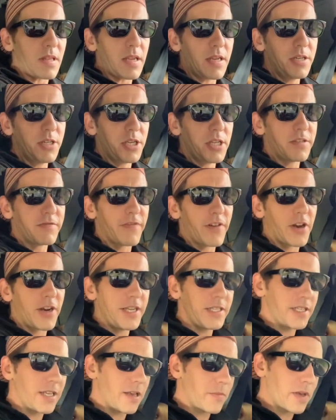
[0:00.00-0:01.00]
She's very
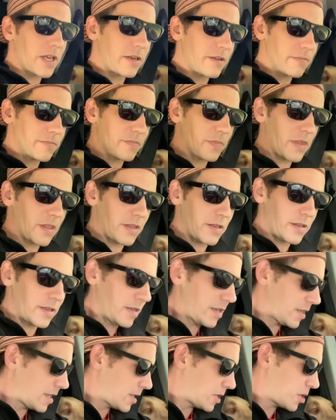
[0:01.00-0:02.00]
timid,
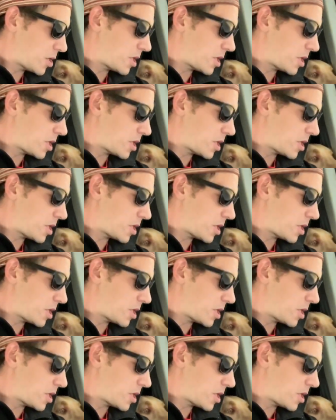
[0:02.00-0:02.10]
and